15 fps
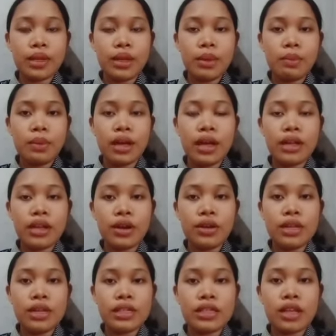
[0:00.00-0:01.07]
but there
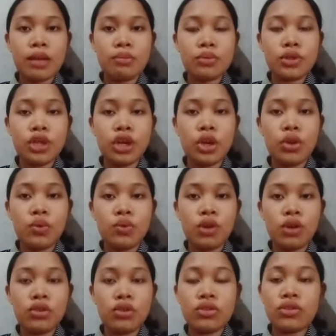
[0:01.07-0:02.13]
is something you
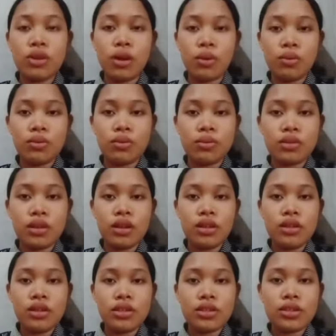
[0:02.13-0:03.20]
want to know.
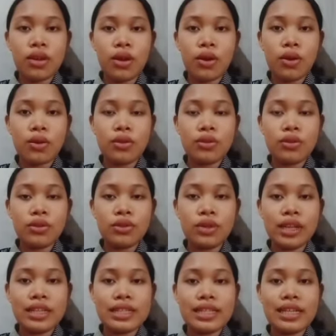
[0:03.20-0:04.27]
So you
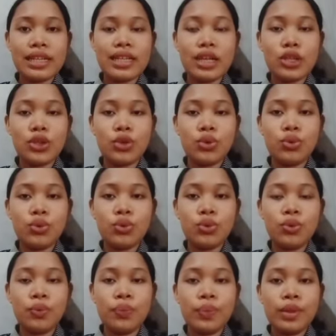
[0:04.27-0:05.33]
can see that
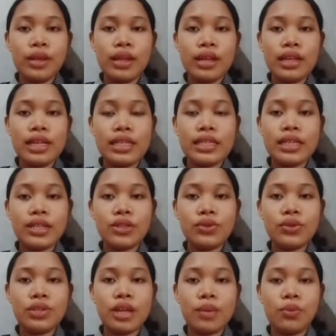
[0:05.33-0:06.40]
you listen
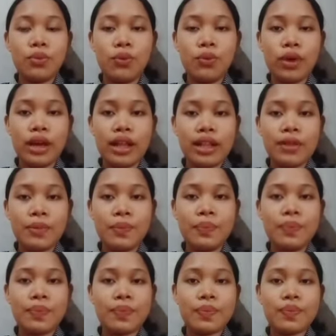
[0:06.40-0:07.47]
to them well.
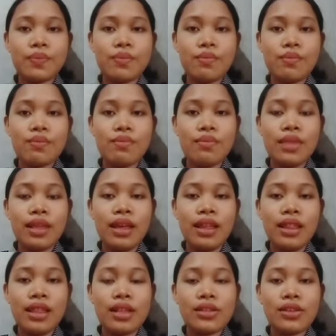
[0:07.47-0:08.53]

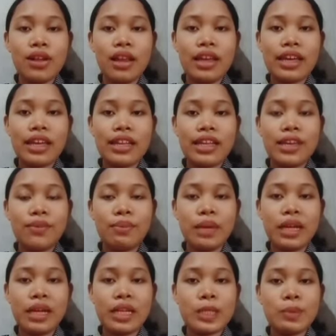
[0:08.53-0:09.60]
That's all I can give
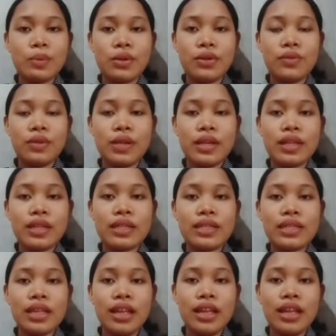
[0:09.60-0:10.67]
my
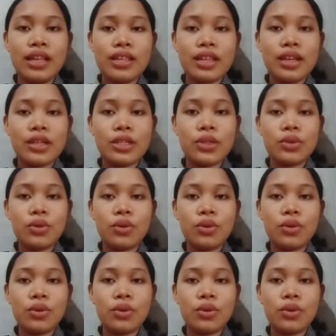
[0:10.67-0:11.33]
experience. Thanks